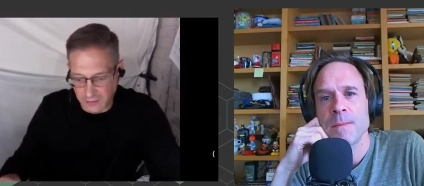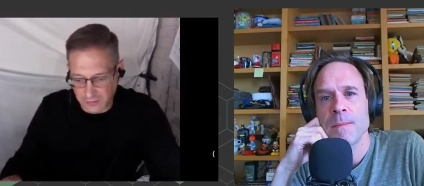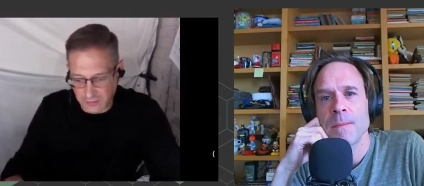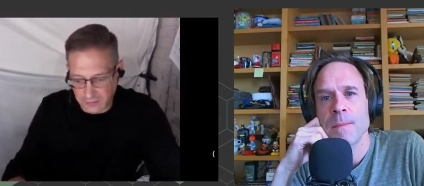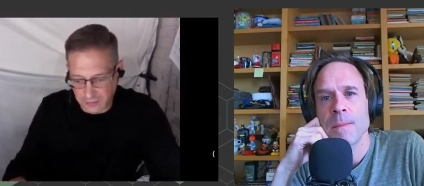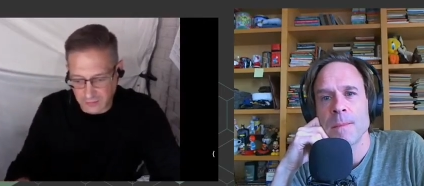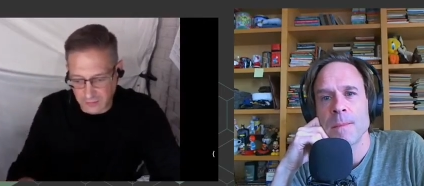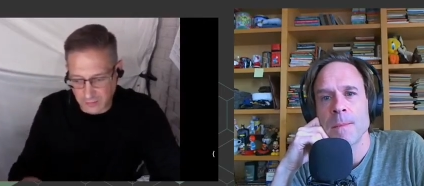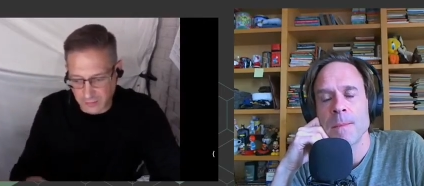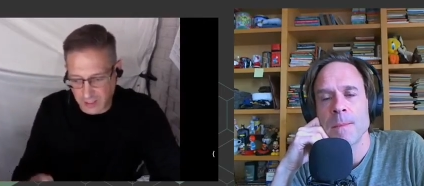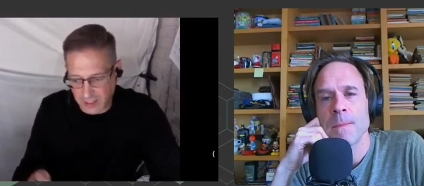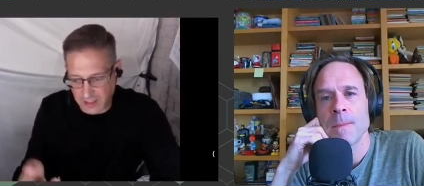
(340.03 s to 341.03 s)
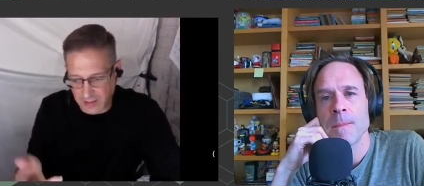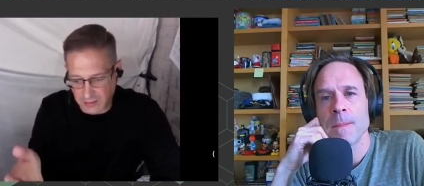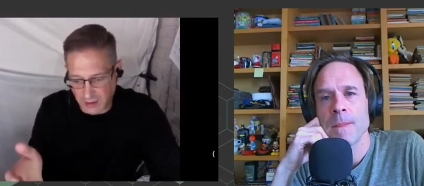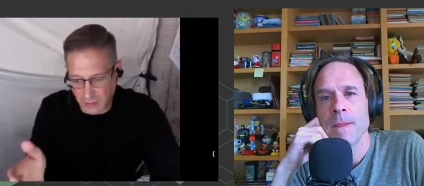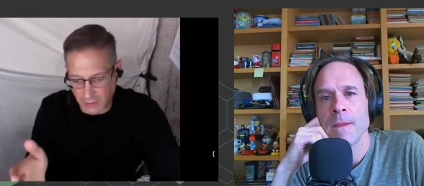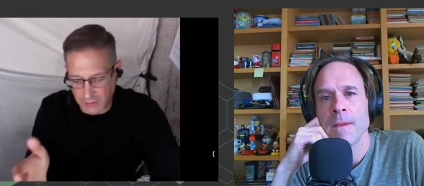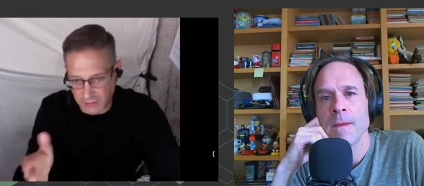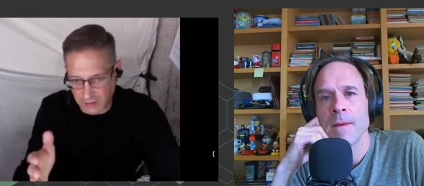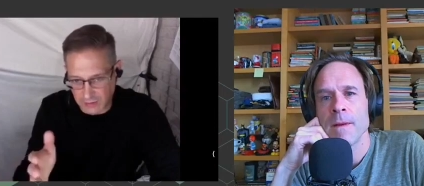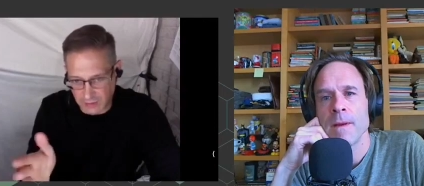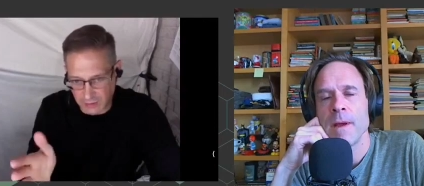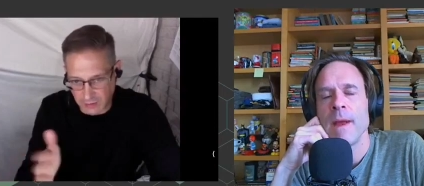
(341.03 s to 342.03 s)
Speaker 1: surface of the paint
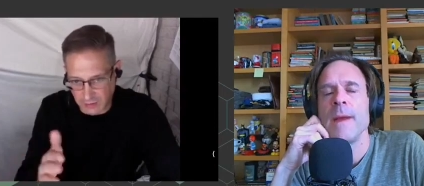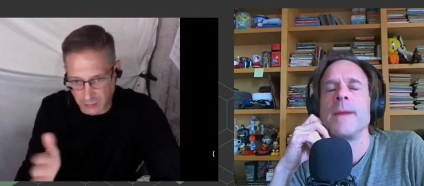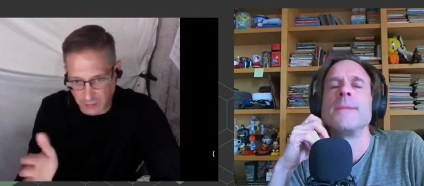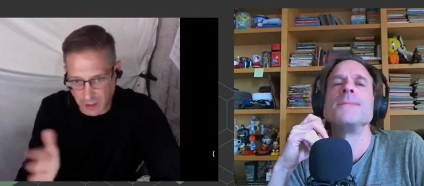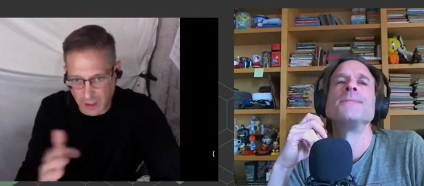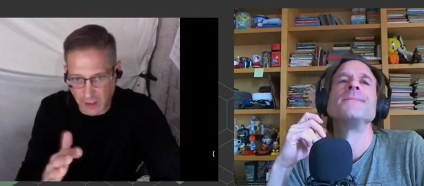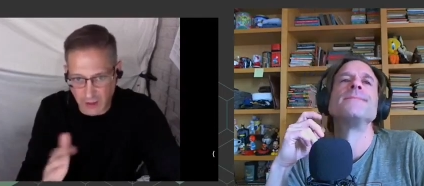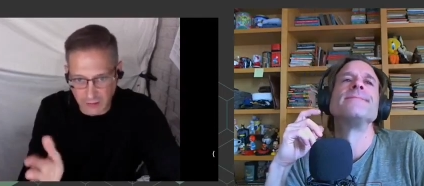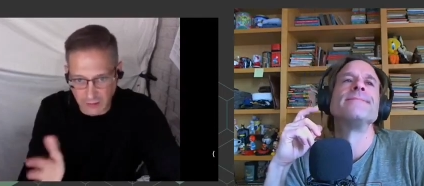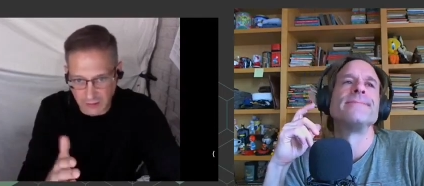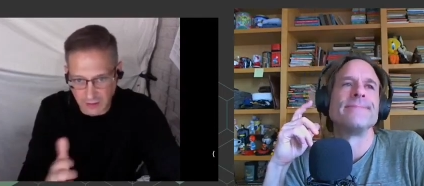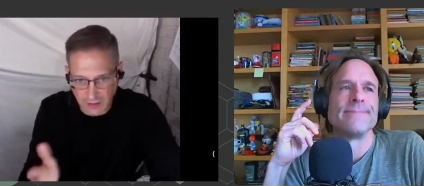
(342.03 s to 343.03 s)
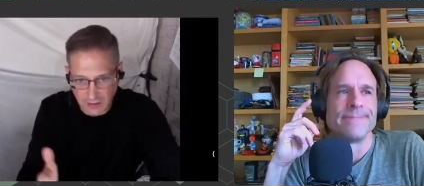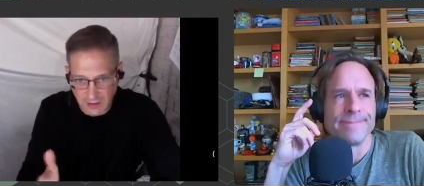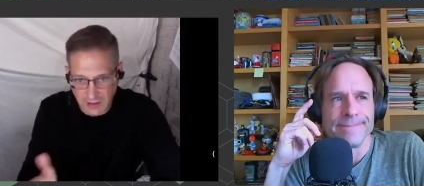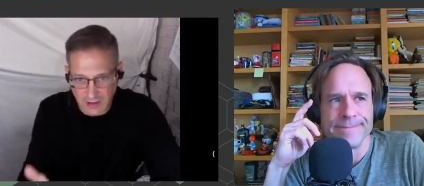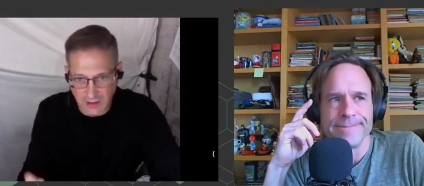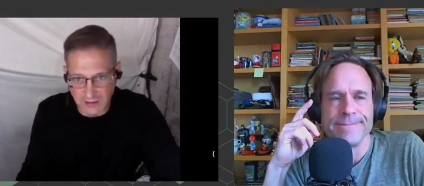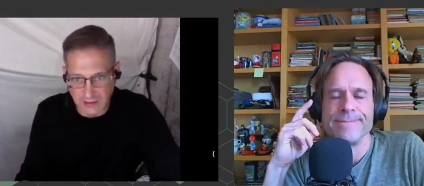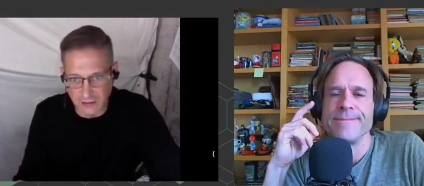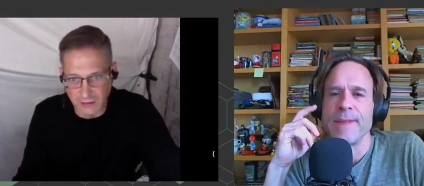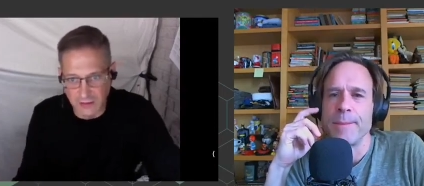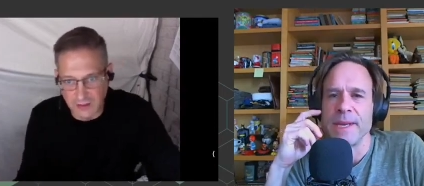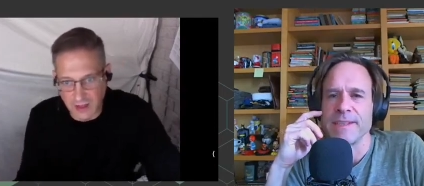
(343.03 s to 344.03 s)
always gets a little marred mm, in
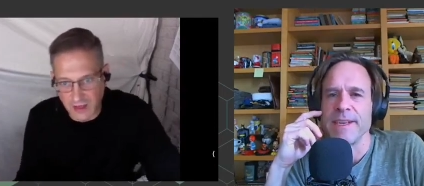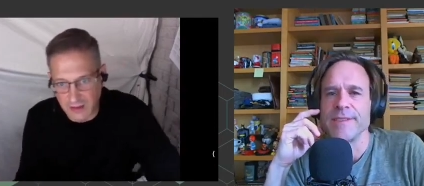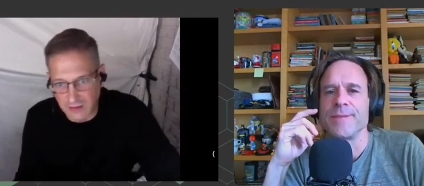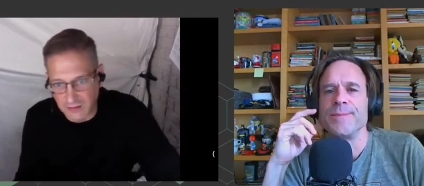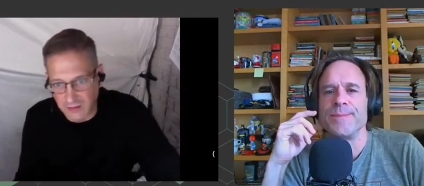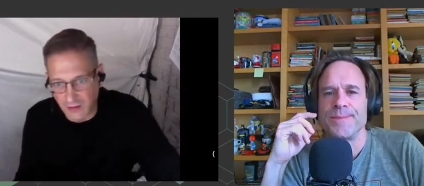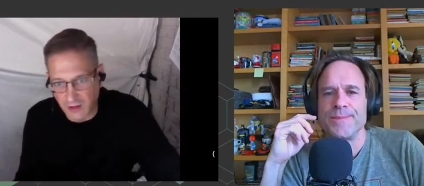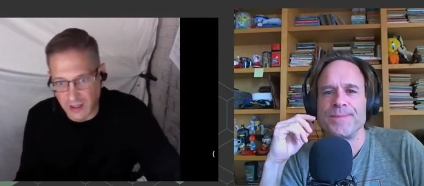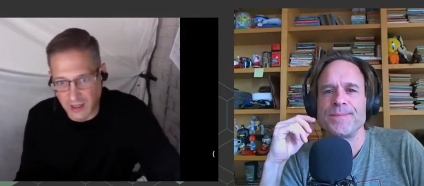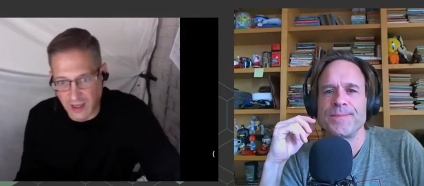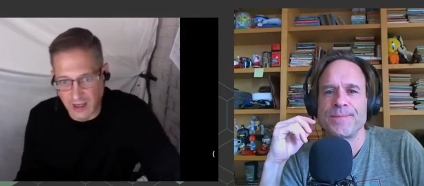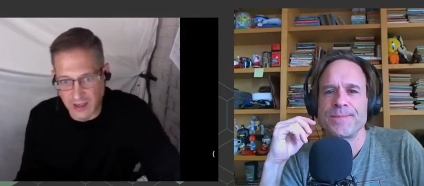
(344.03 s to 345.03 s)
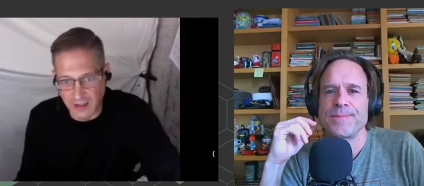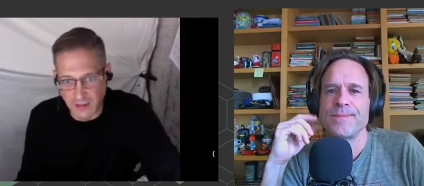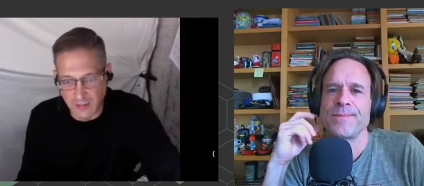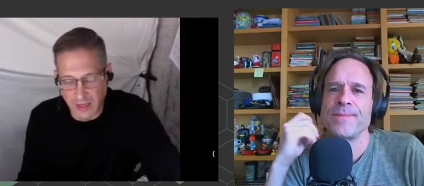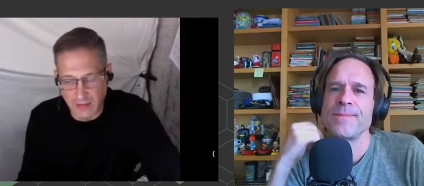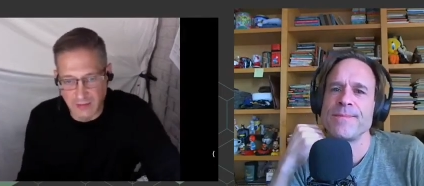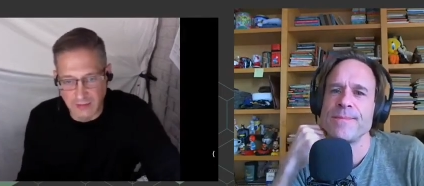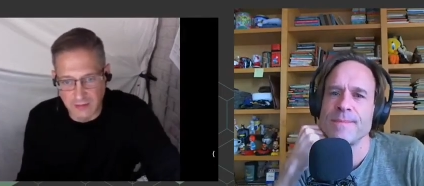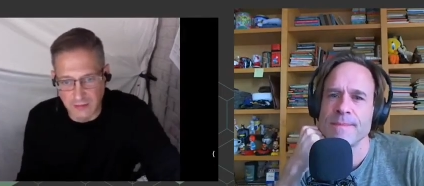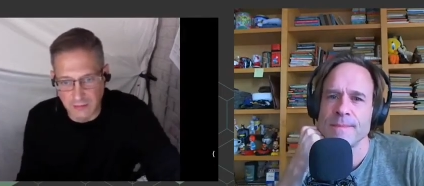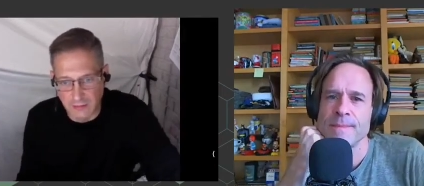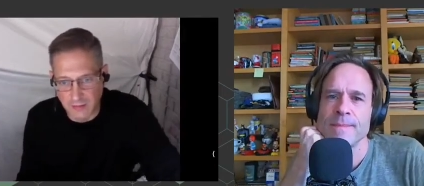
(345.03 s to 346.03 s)
doing sense. that, and so I, I end up
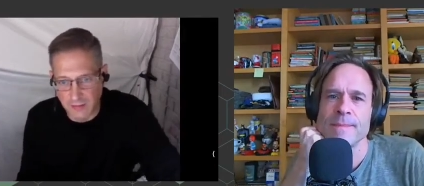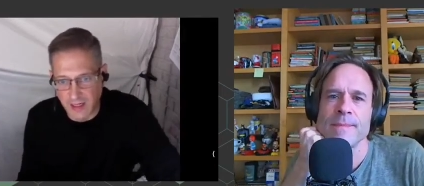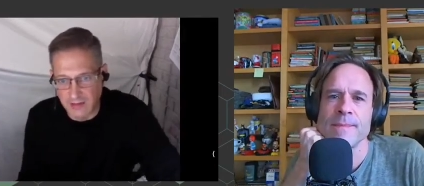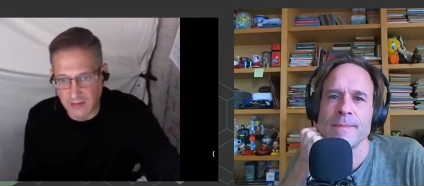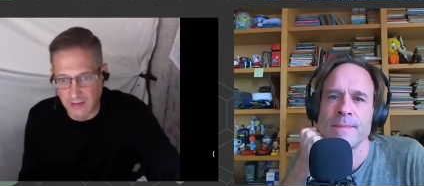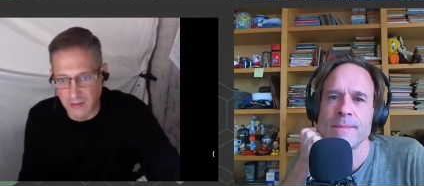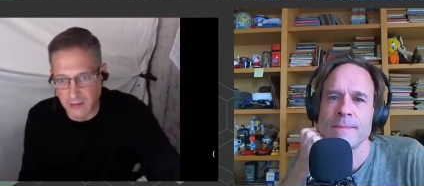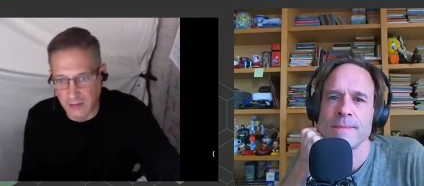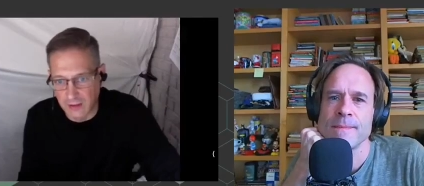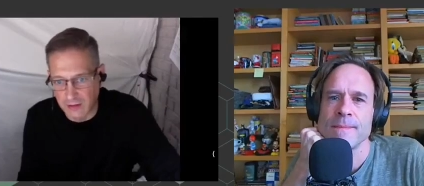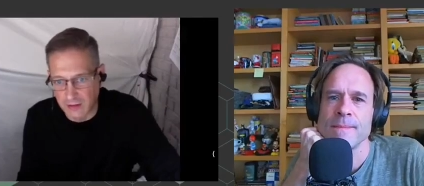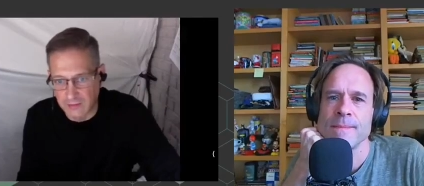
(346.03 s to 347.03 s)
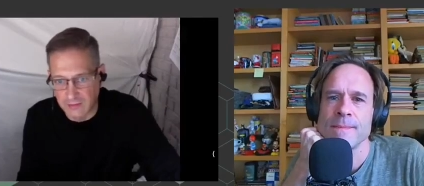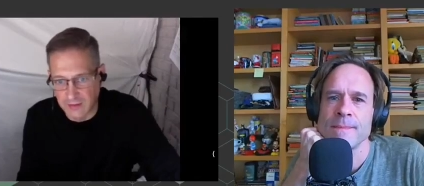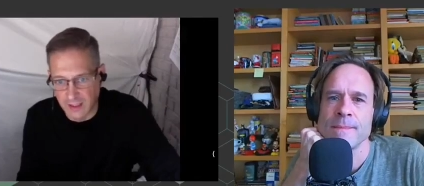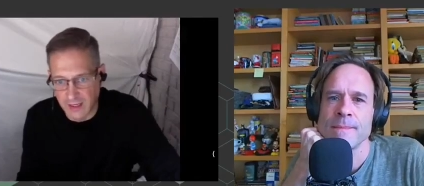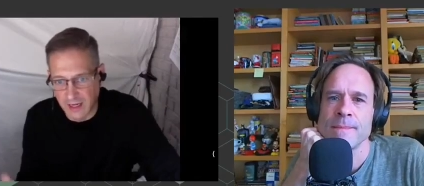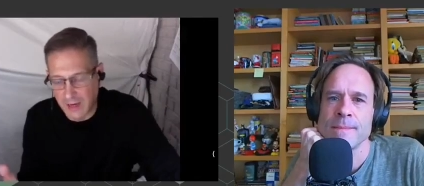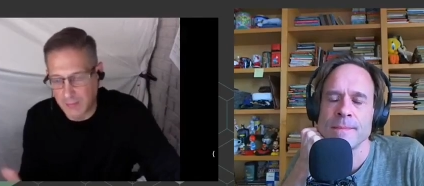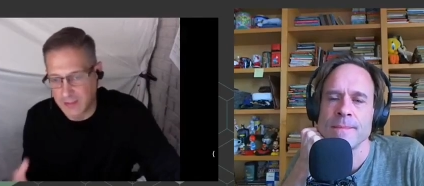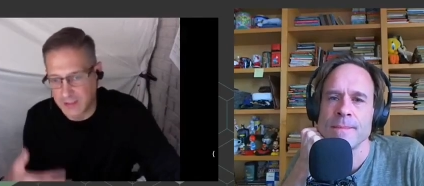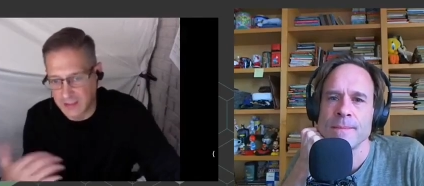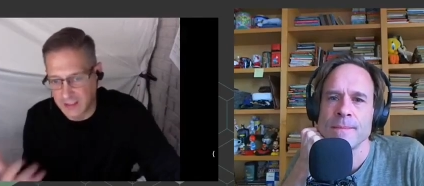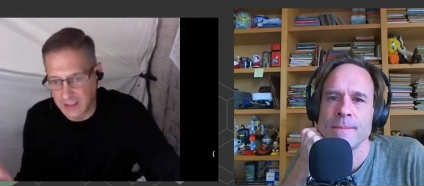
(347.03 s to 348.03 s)
having to repaint the whole area to get
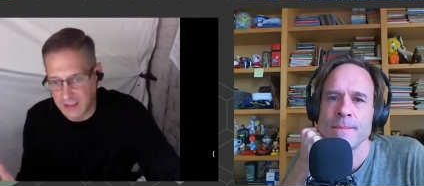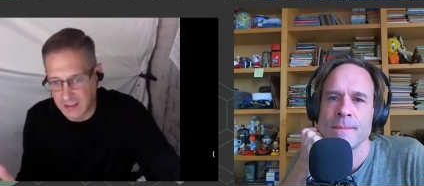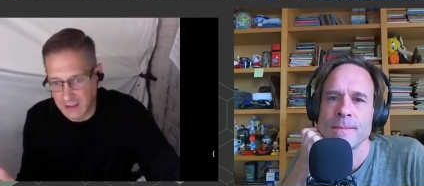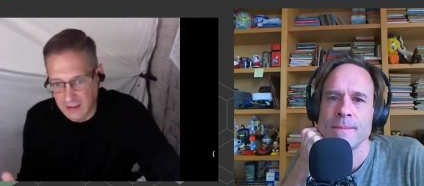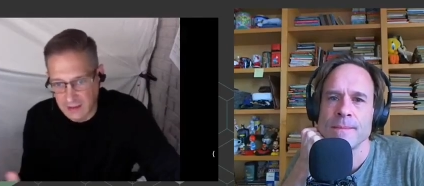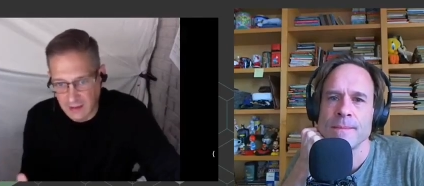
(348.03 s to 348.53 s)
happy again.